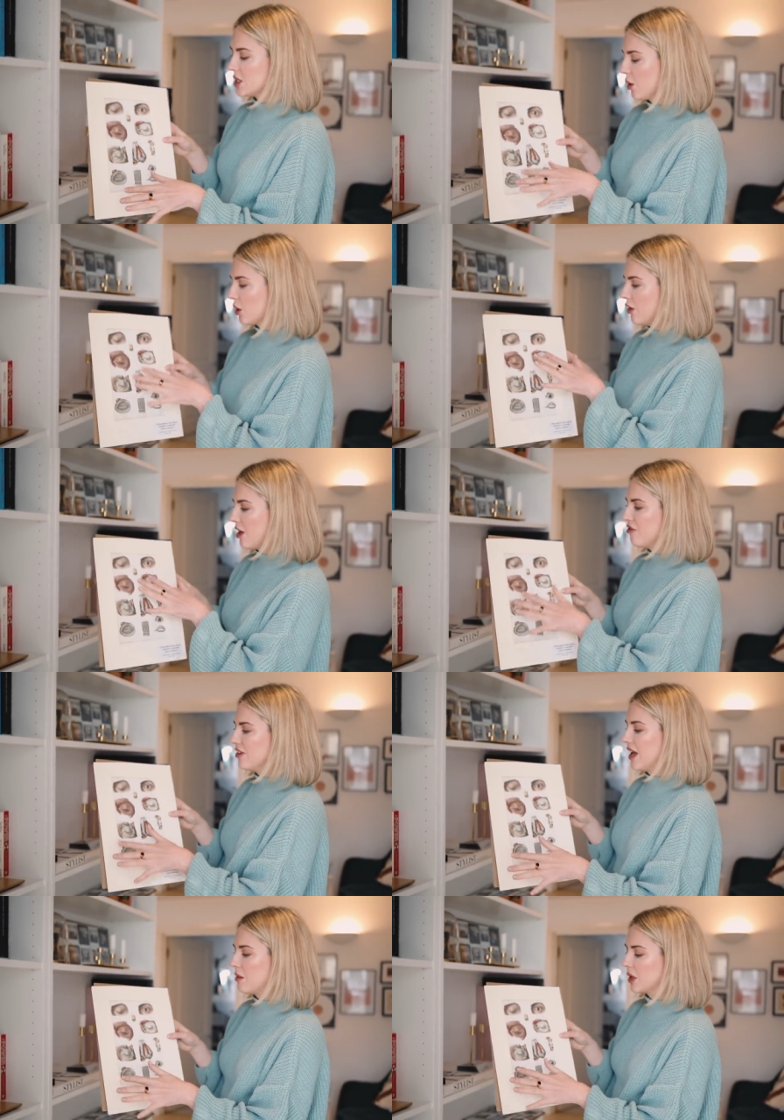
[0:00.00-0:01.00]
So I got that
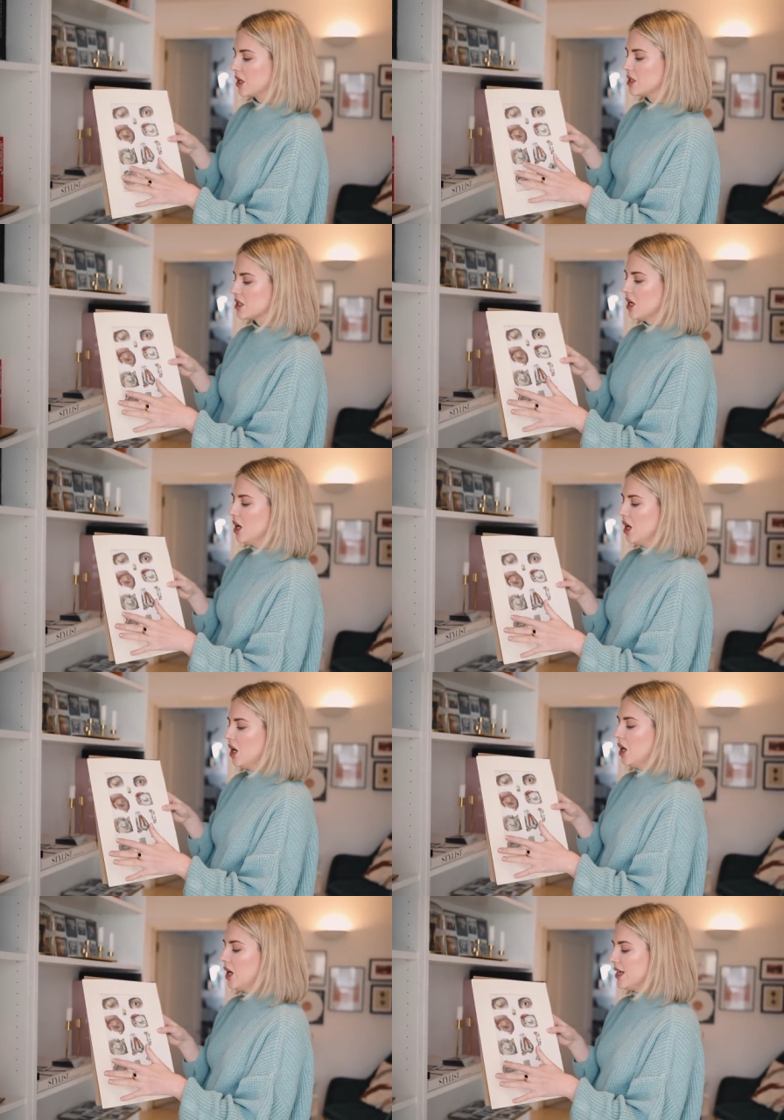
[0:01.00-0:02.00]
for Nate because
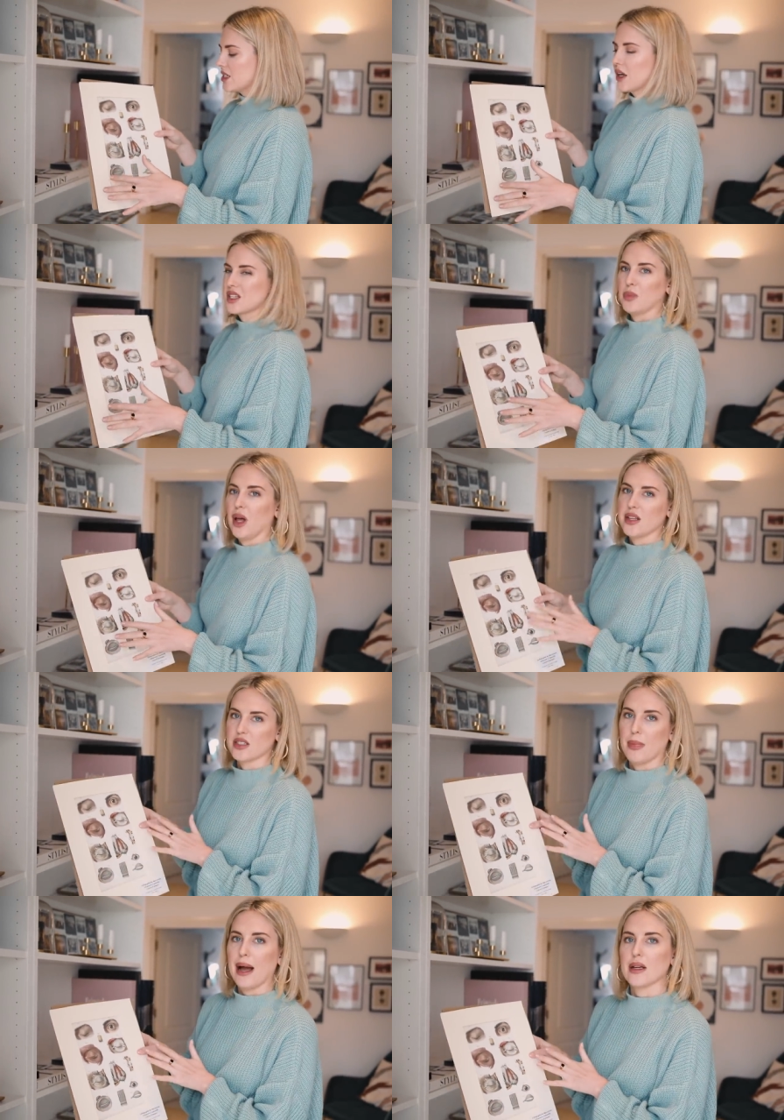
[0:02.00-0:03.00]
he's like as blind
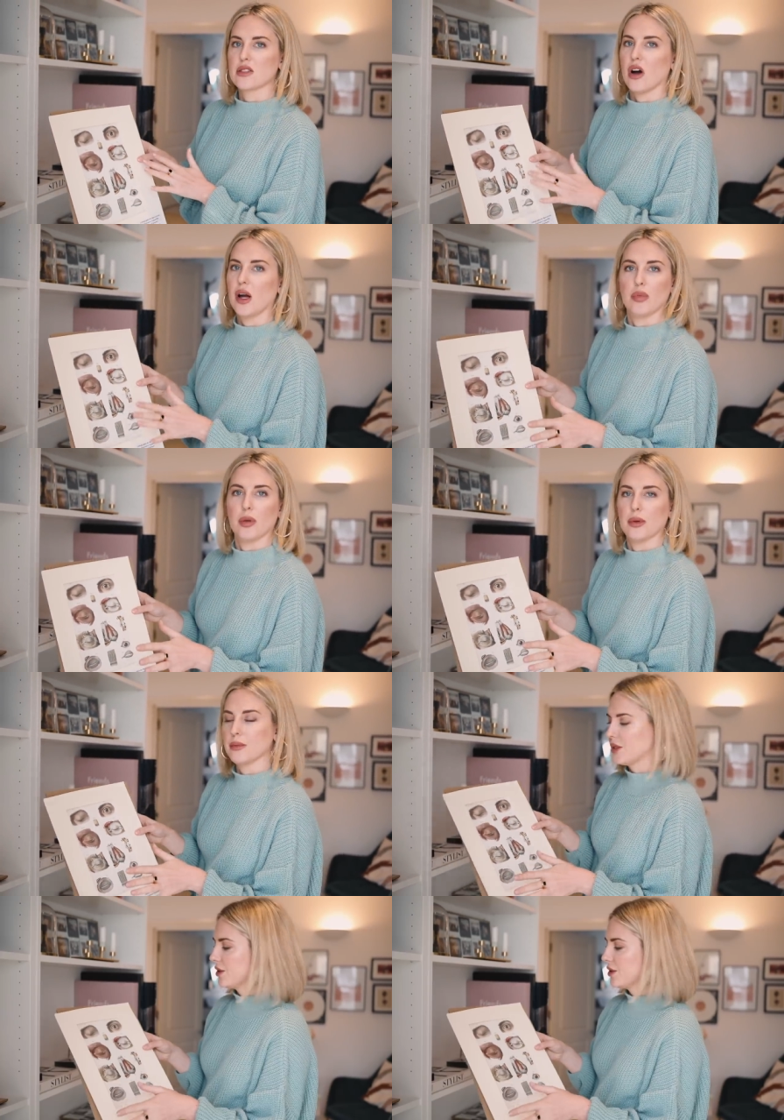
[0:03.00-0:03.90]
as a bat, he's got eye problems.